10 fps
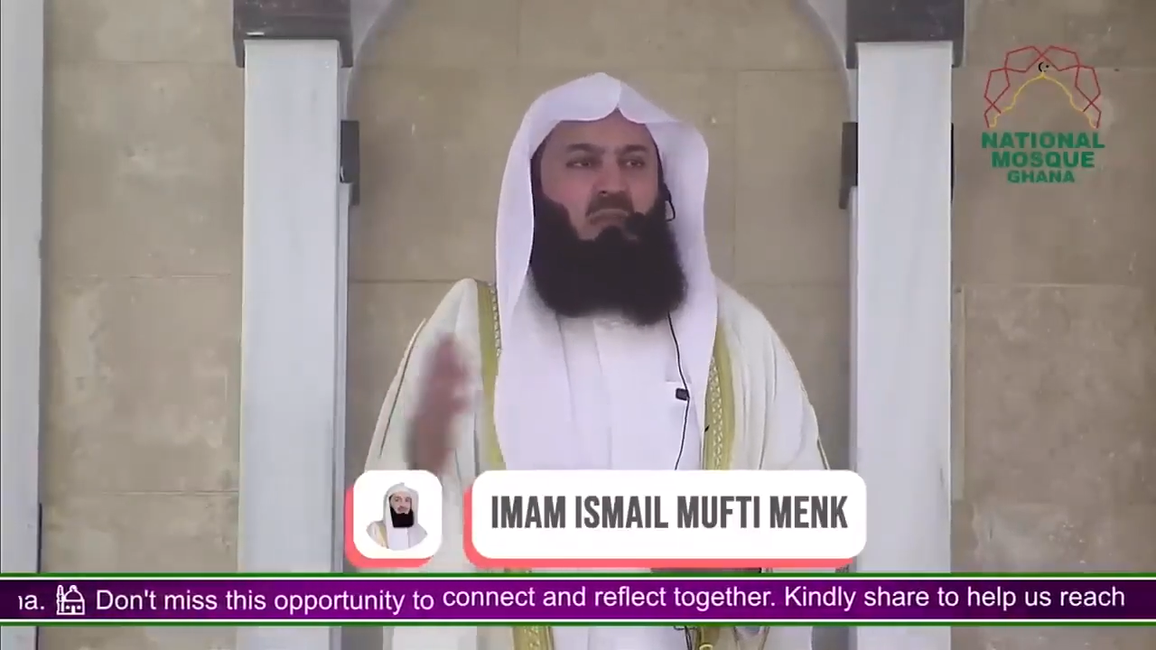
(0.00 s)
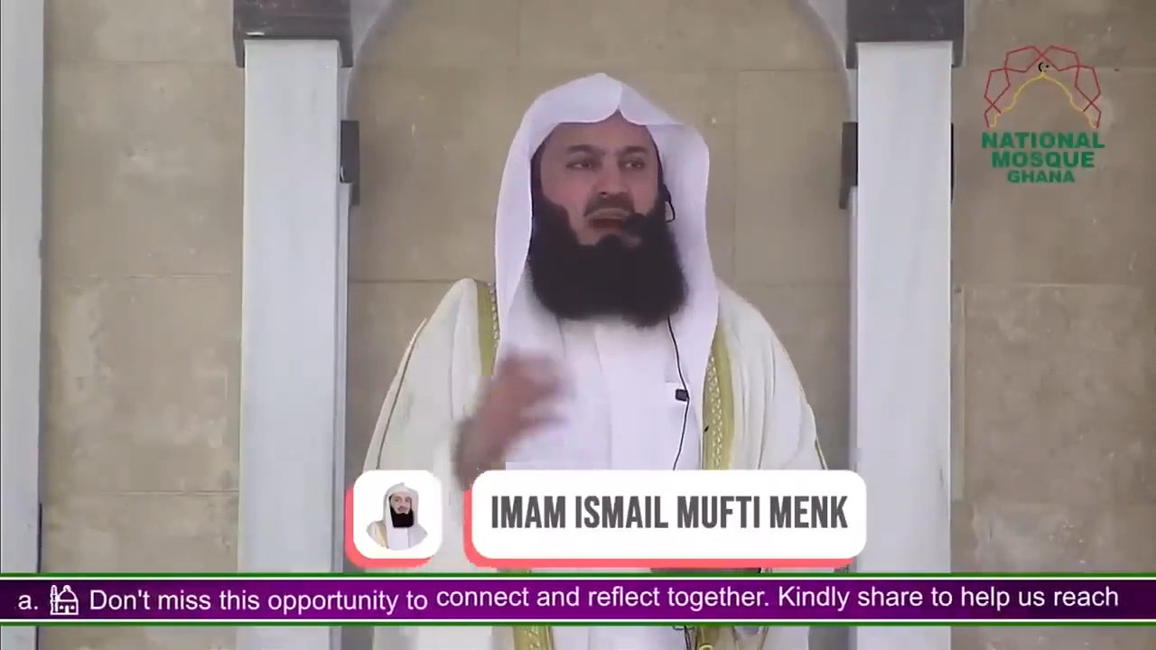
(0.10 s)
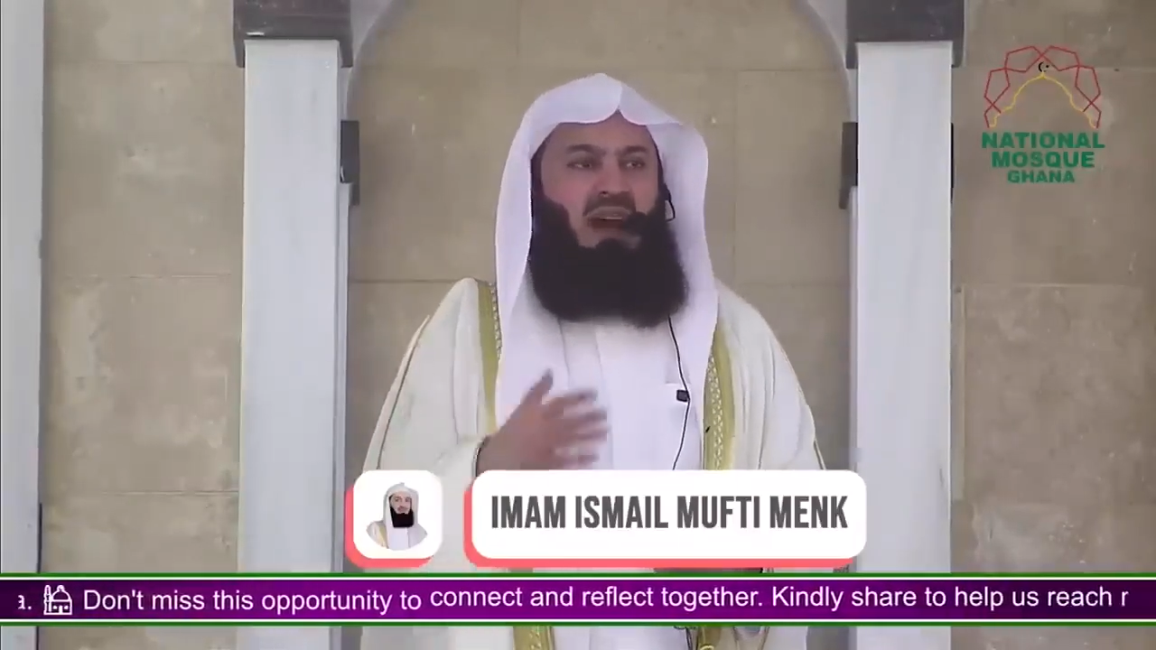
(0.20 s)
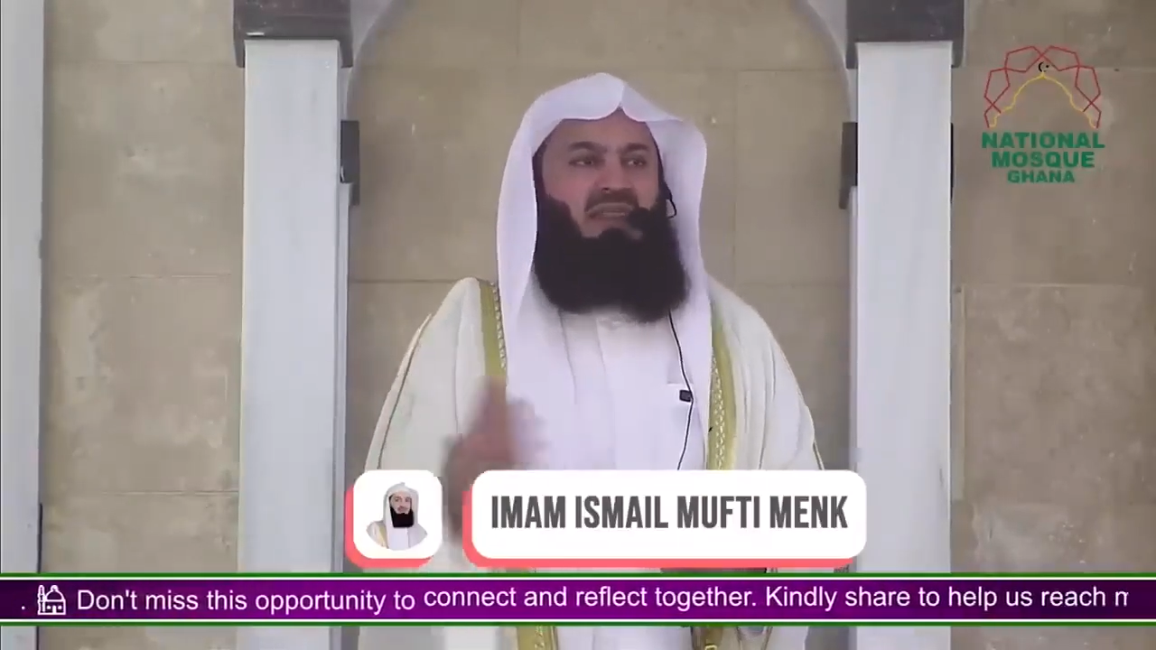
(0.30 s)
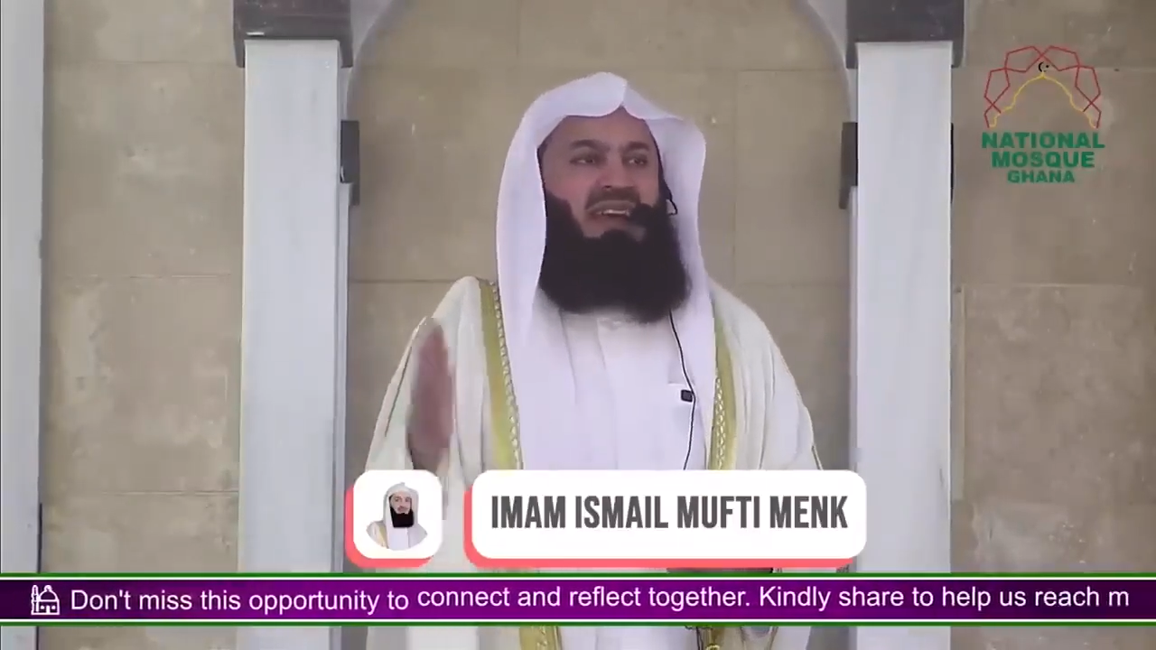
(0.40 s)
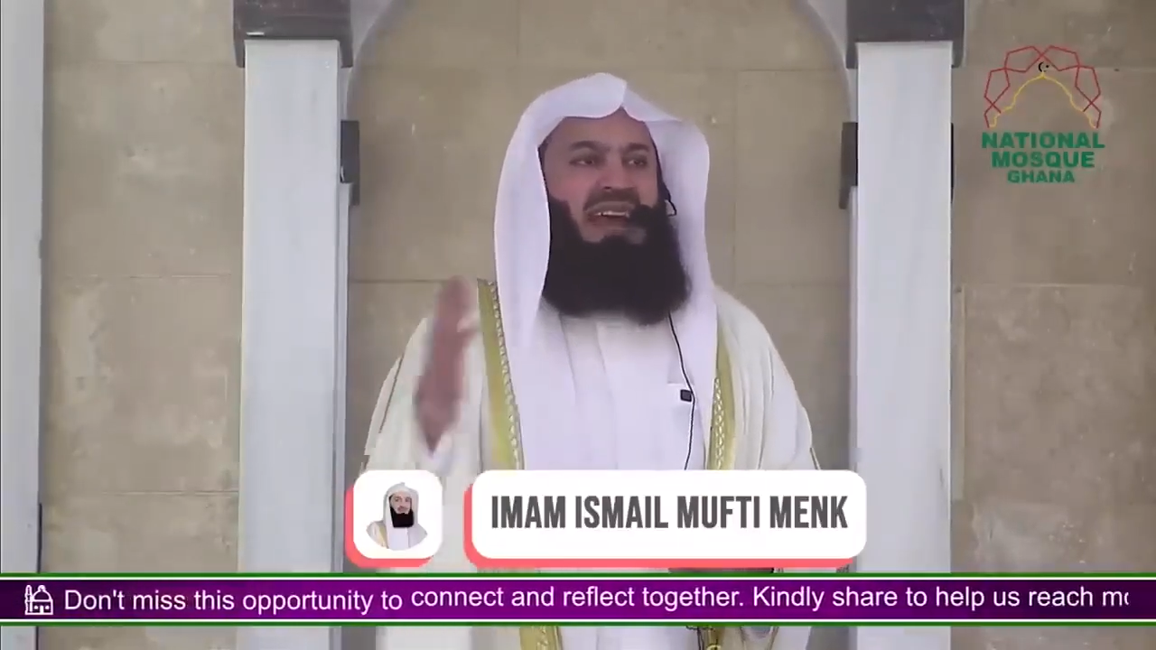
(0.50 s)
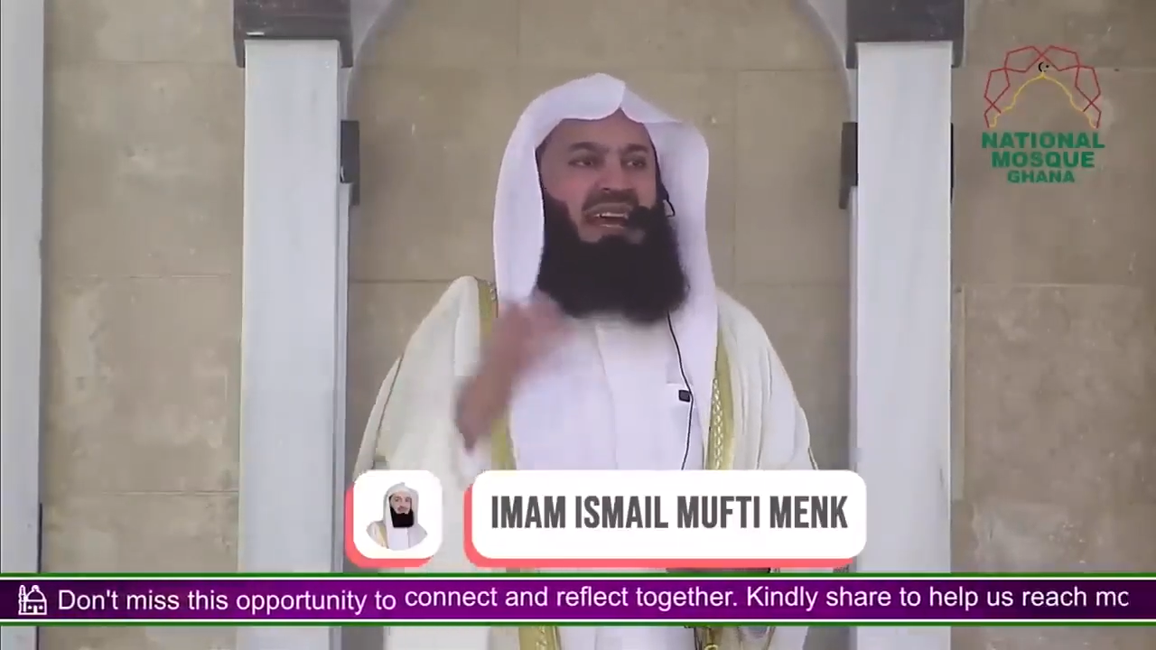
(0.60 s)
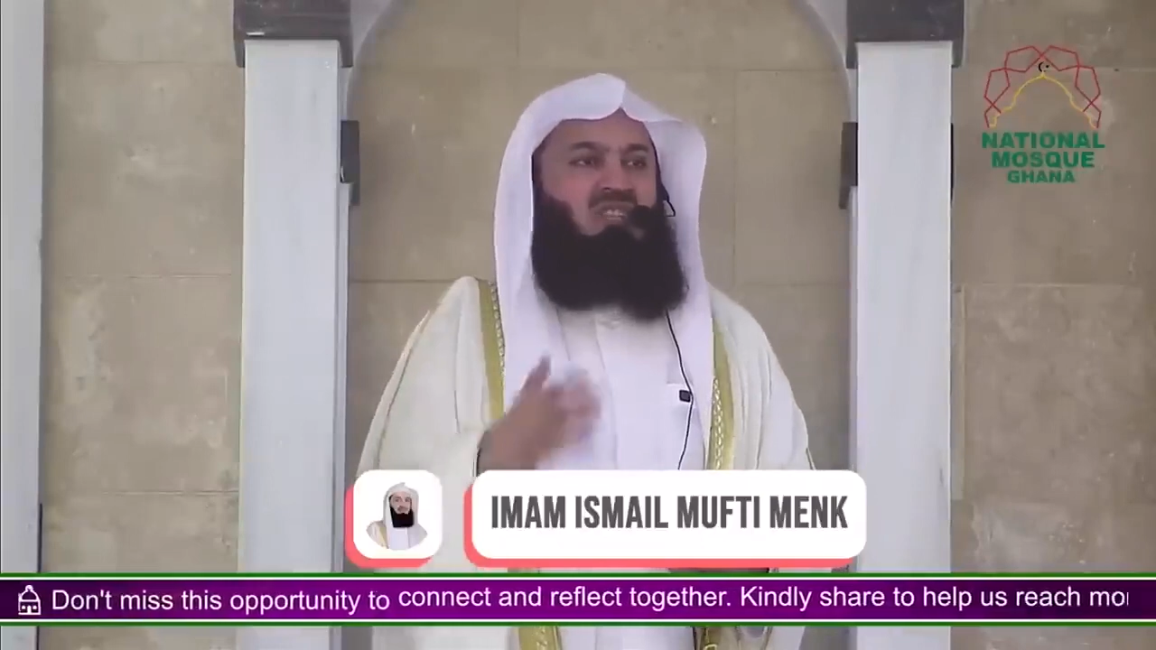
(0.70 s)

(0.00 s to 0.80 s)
from other